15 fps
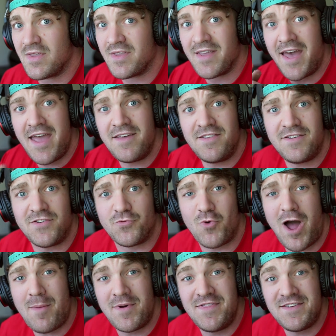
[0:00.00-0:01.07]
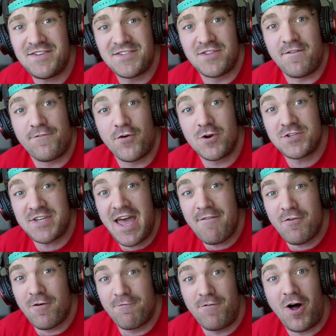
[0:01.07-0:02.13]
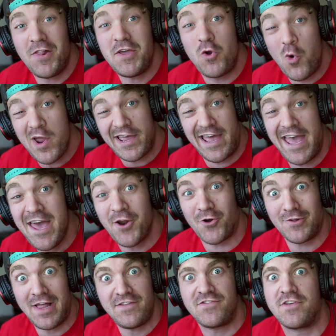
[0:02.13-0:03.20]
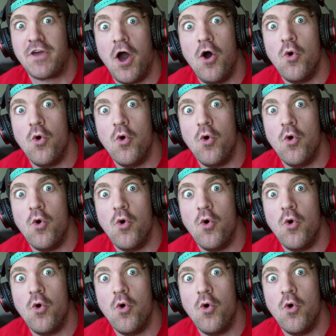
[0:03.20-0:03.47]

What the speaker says: Hey, this is Rob, and this is the first ever Folly Quick Hitter. Let's go!